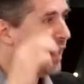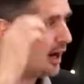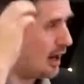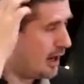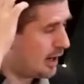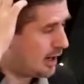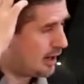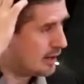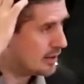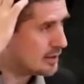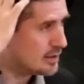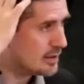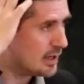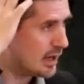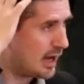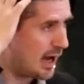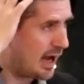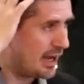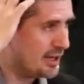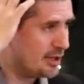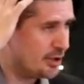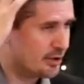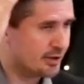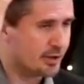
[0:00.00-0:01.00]
Uh,
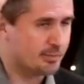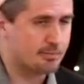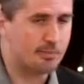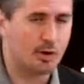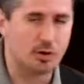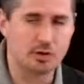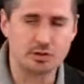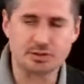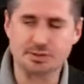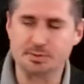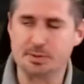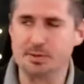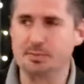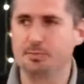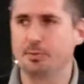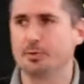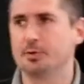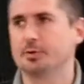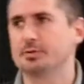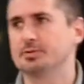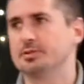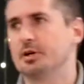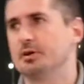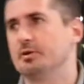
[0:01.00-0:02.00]
I know that most
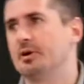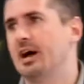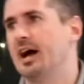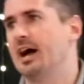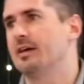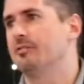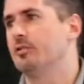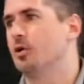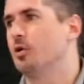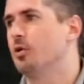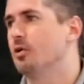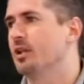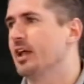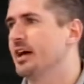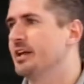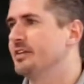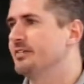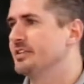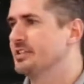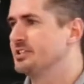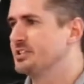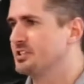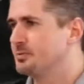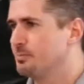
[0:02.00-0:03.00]
people don't have a whole lot
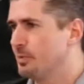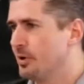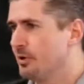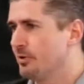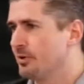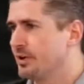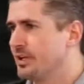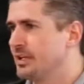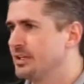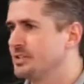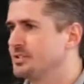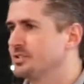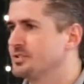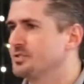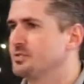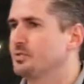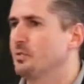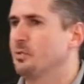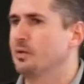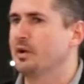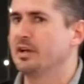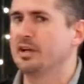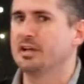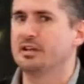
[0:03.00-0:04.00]
of experience
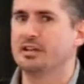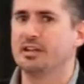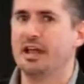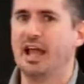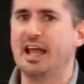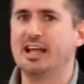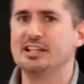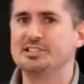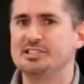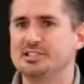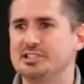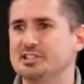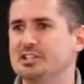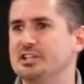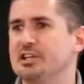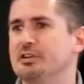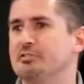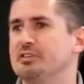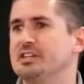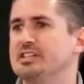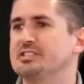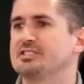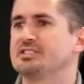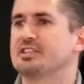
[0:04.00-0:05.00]
with ancient
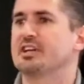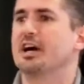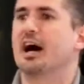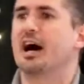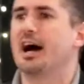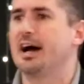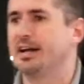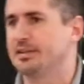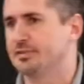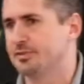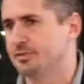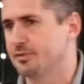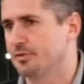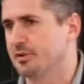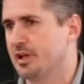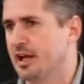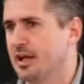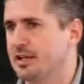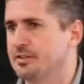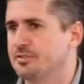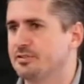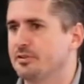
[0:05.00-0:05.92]
Near East gods, okay?